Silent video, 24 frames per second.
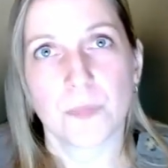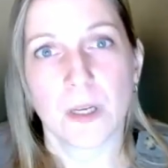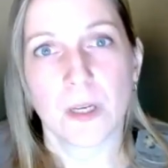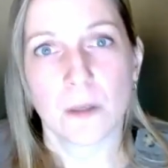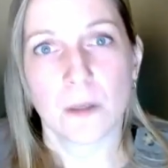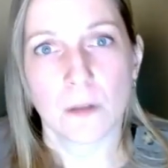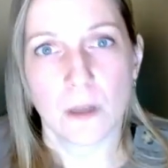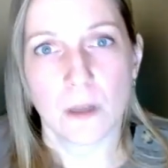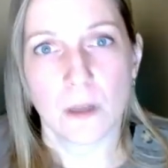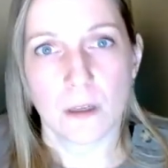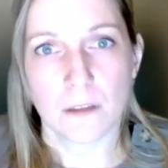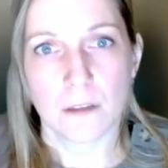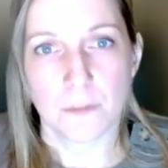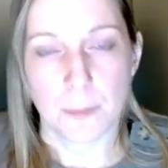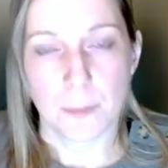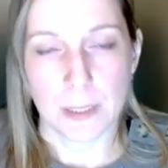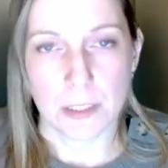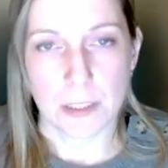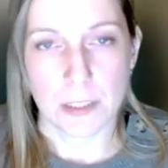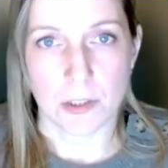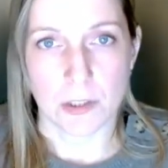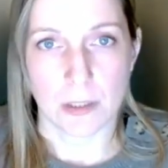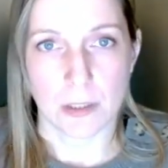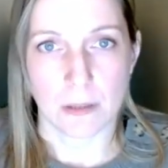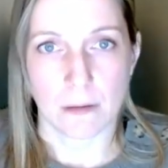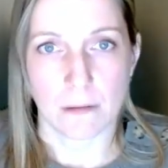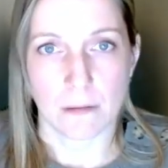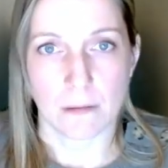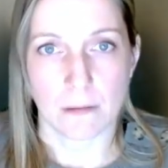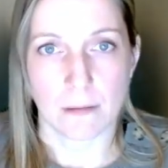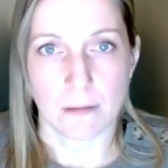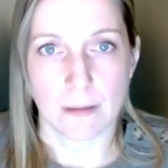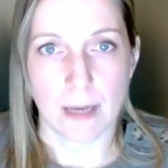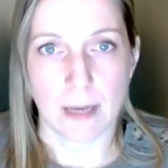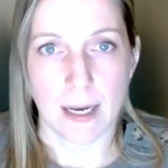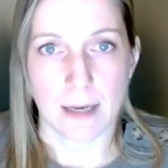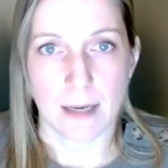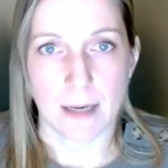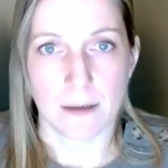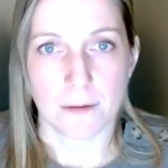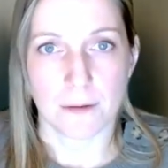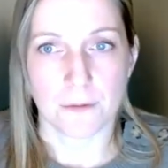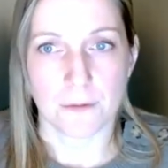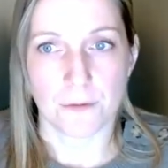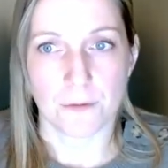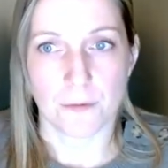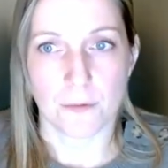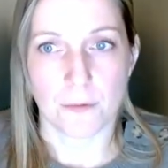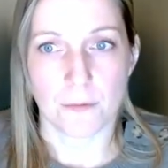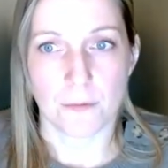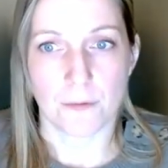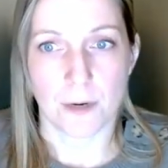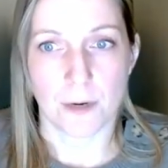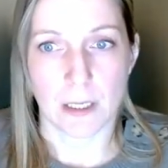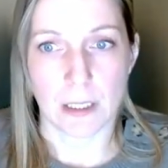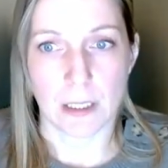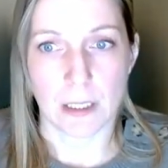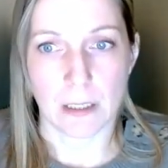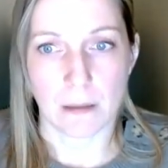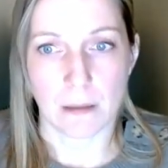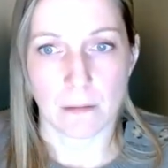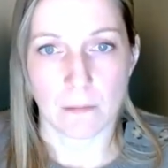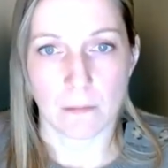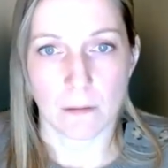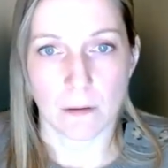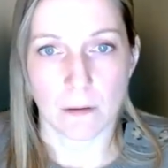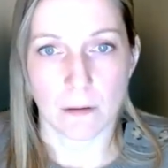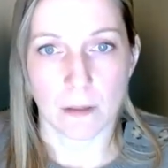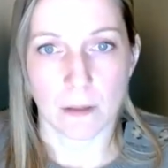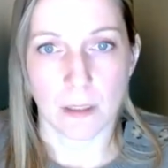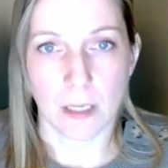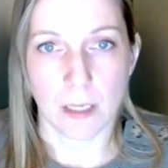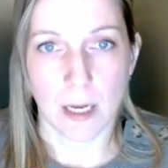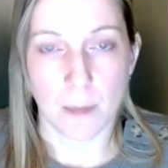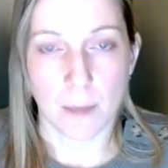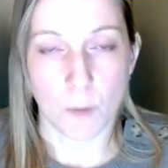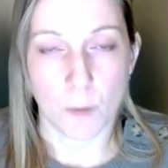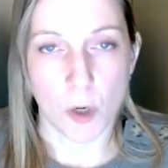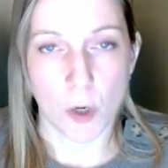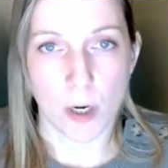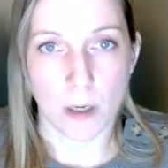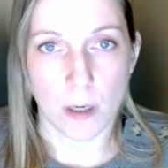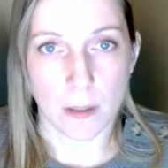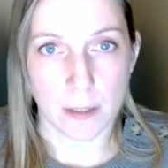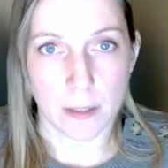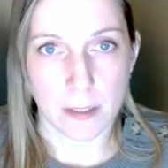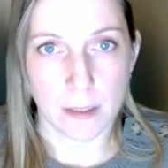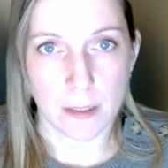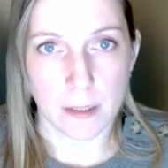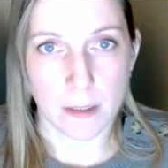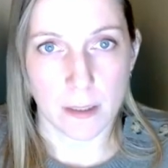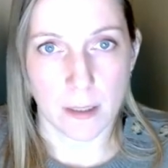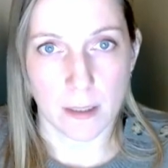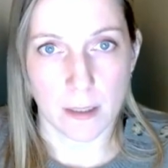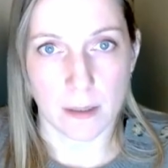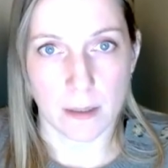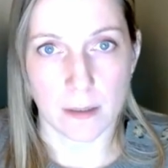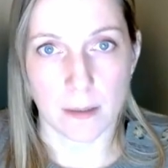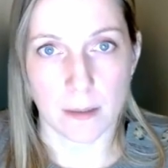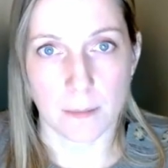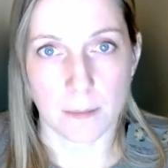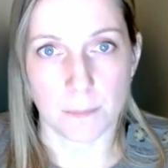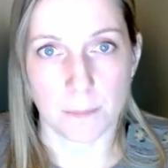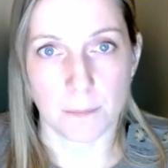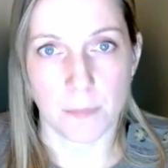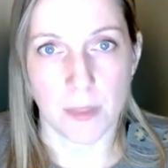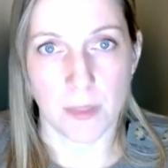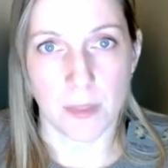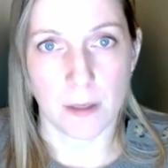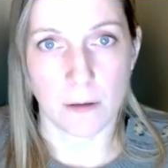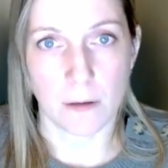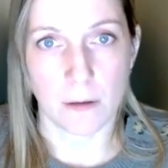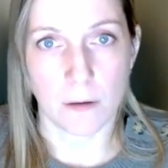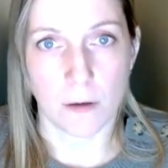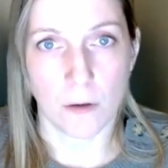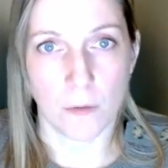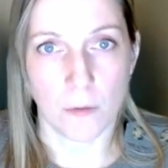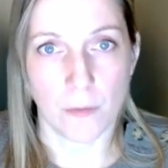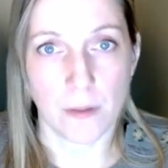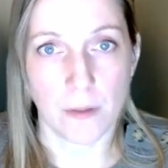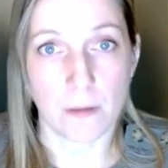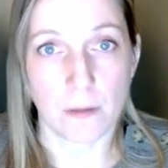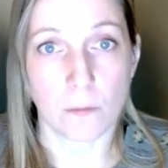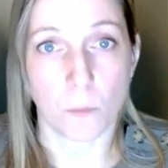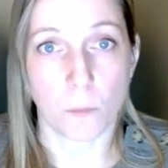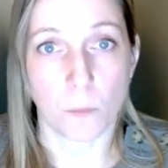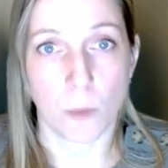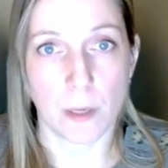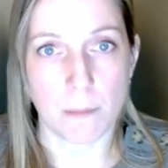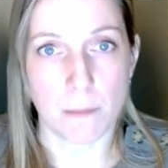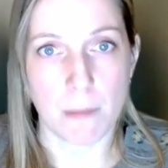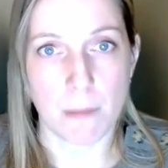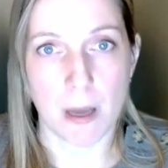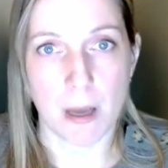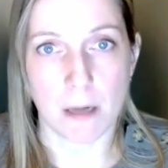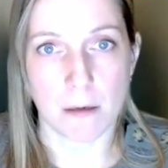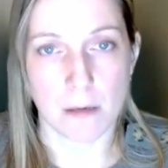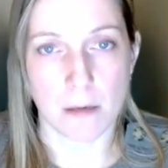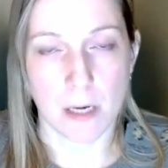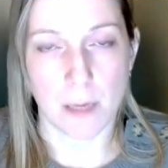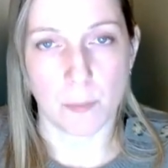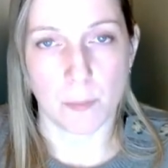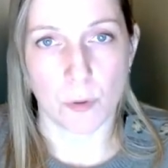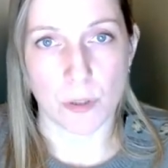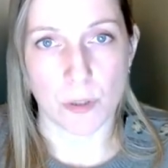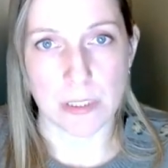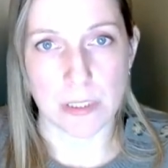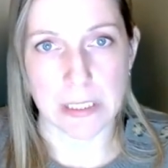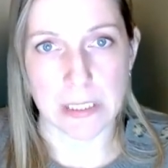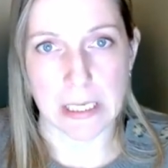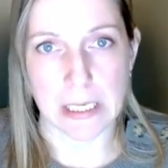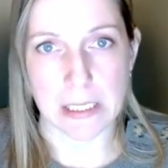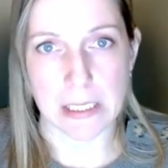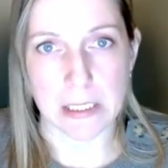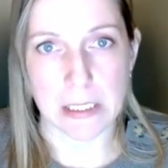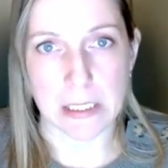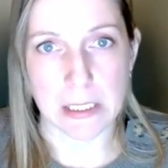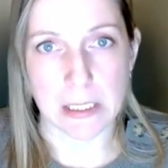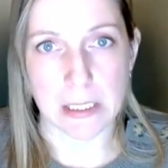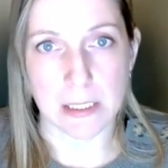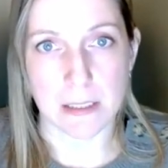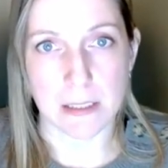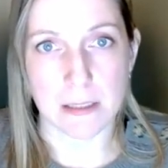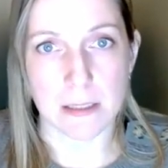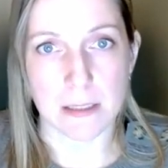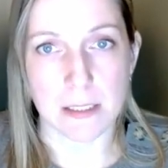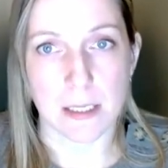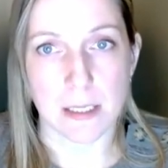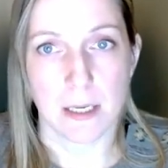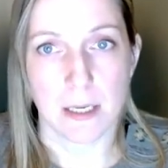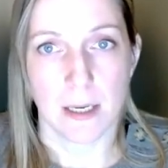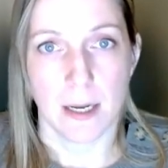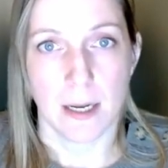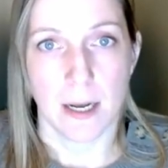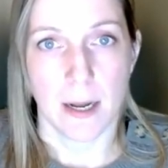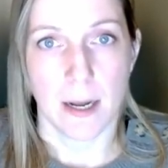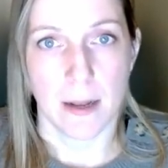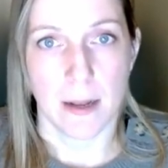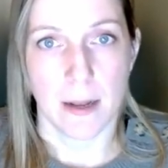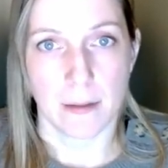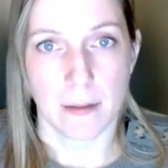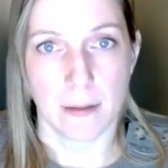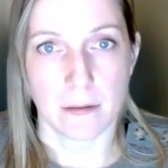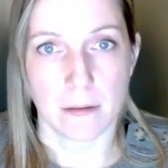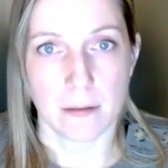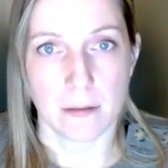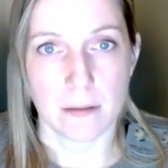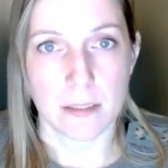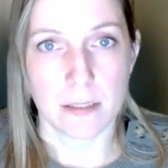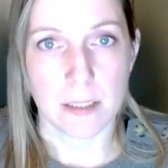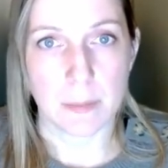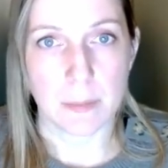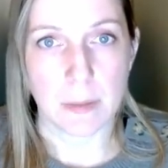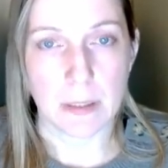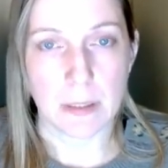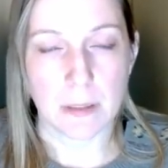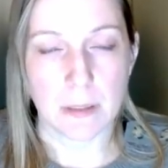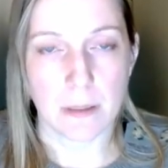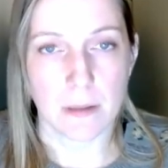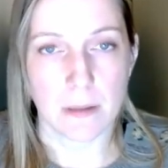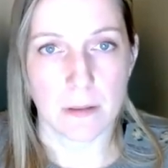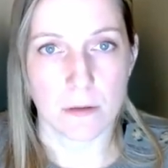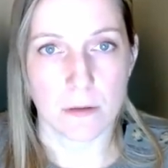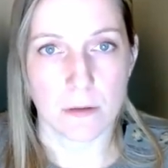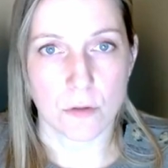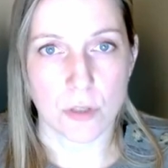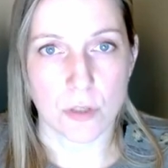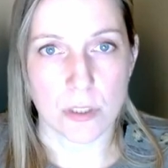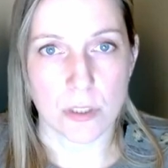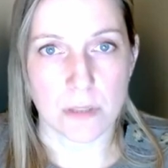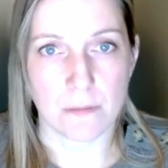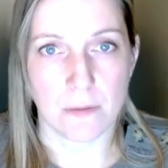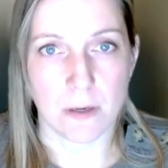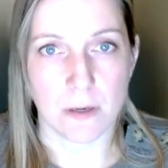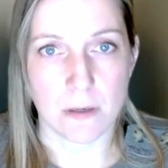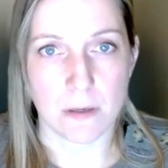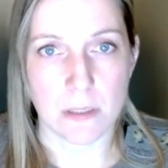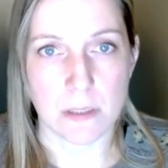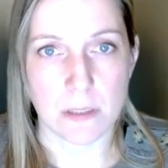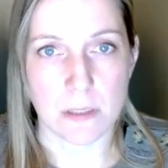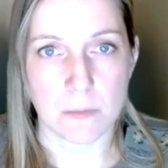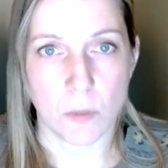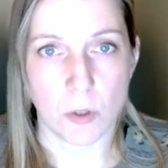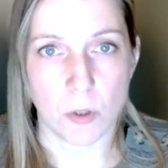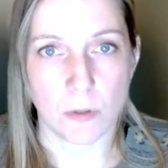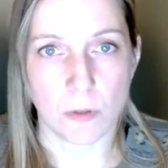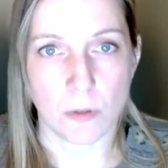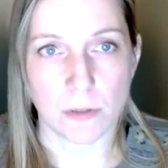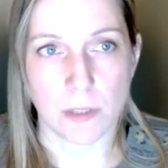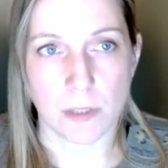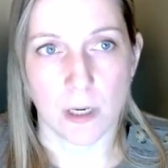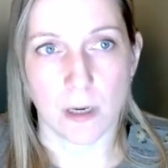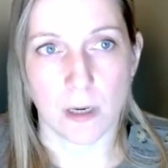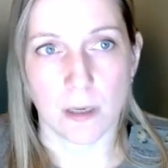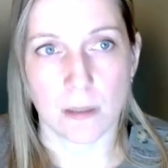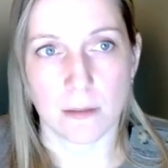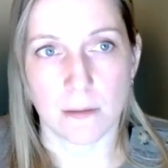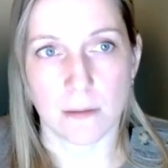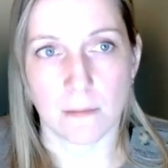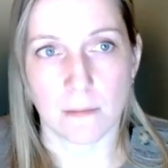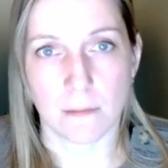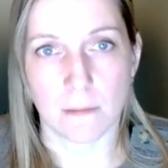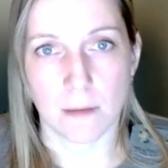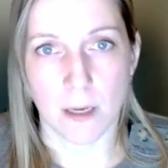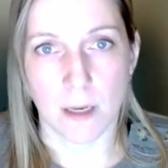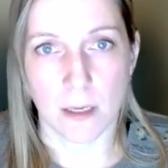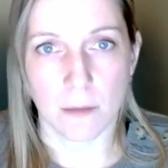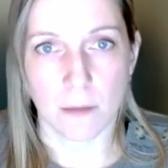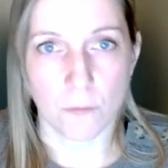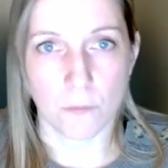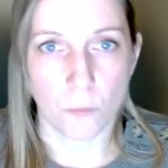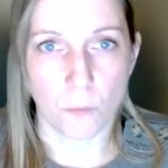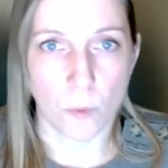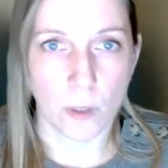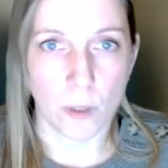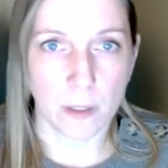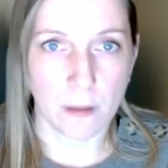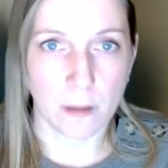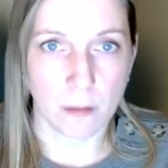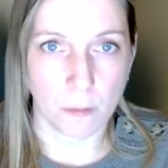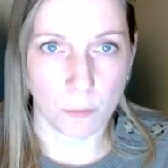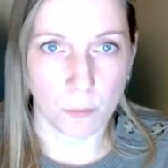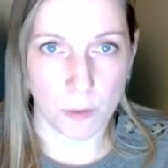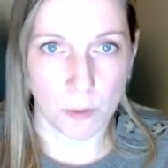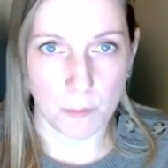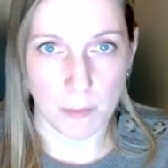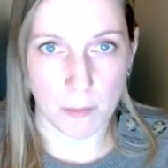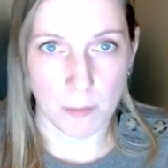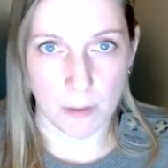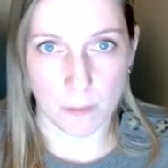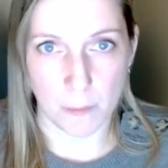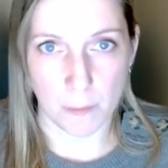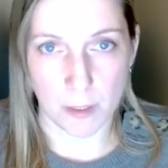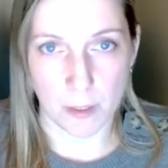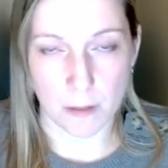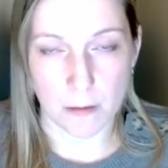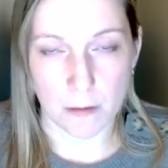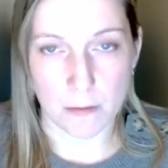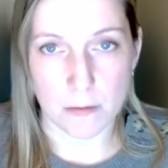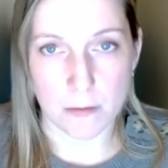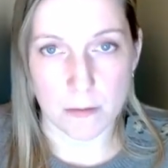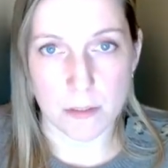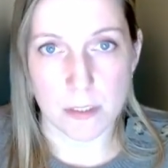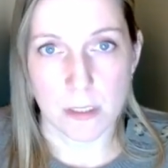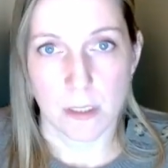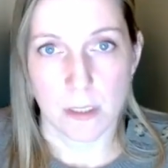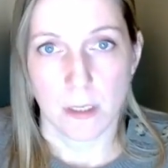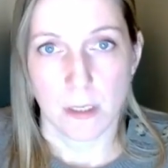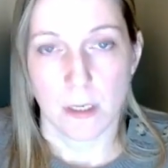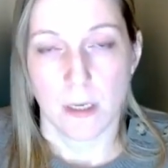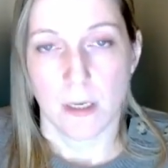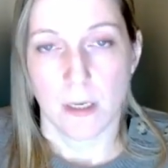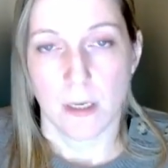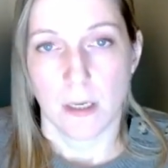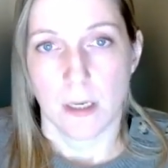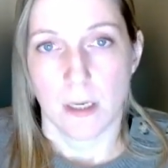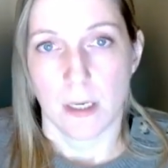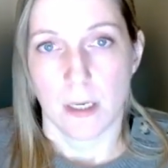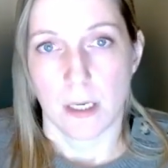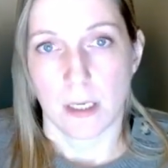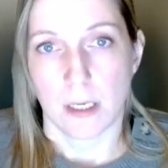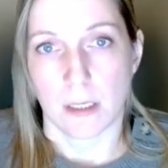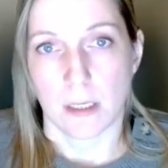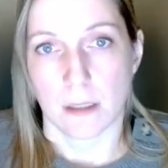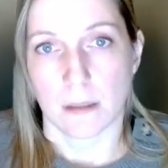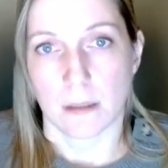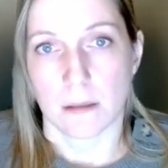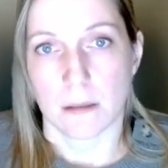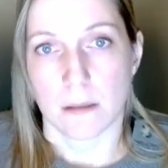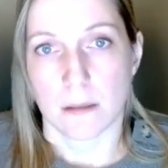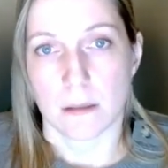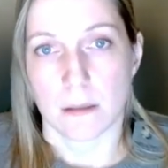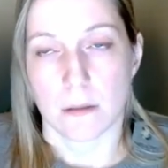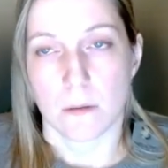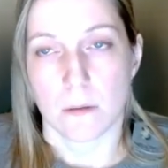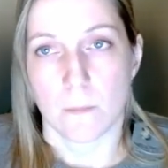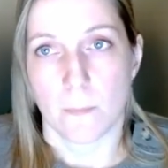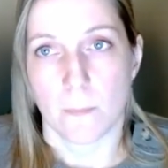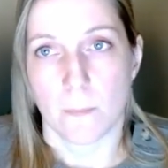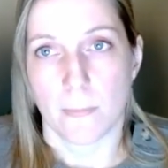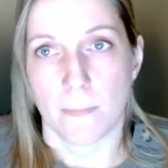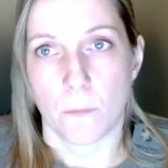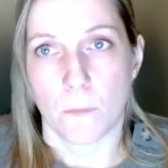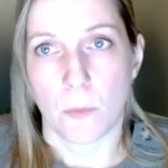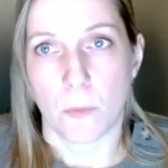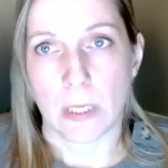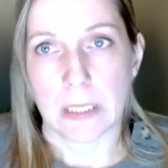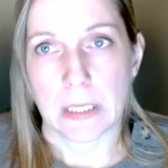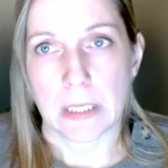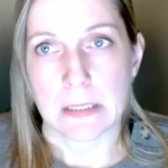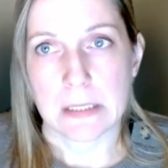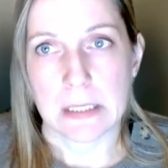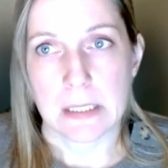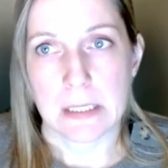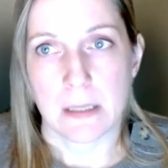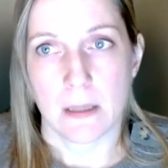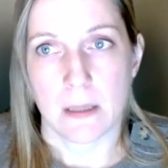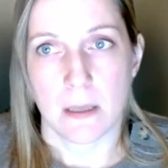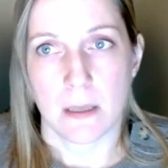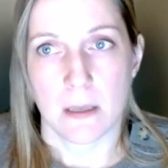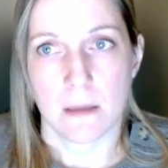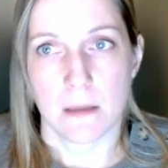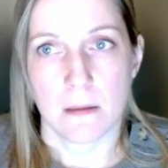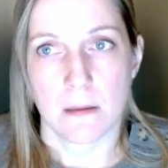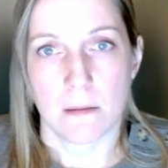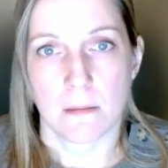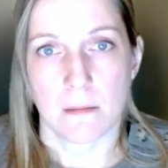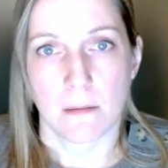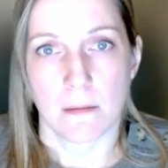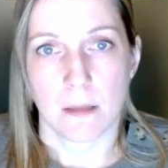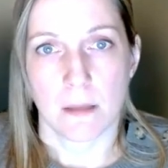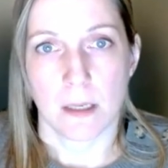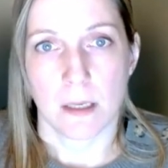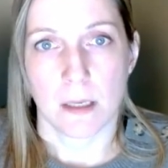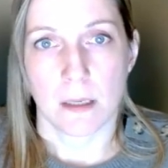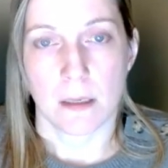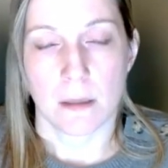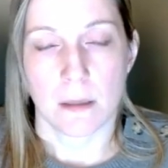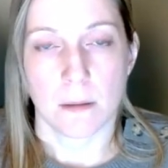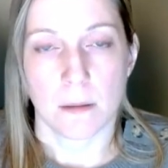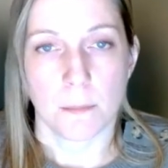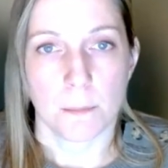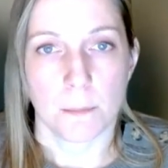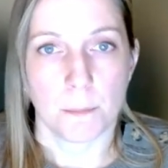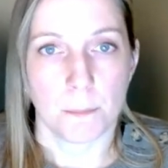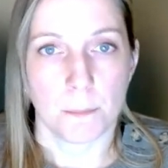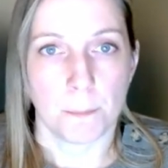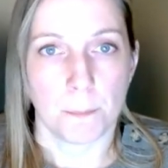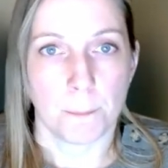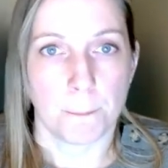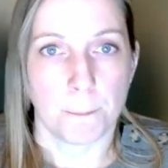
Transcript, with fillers: a lot of patients have findings on MRI um, that are called these white matter hyperintensities. And typically they're just very small dots, kind of one to three millimeters. And we can see these in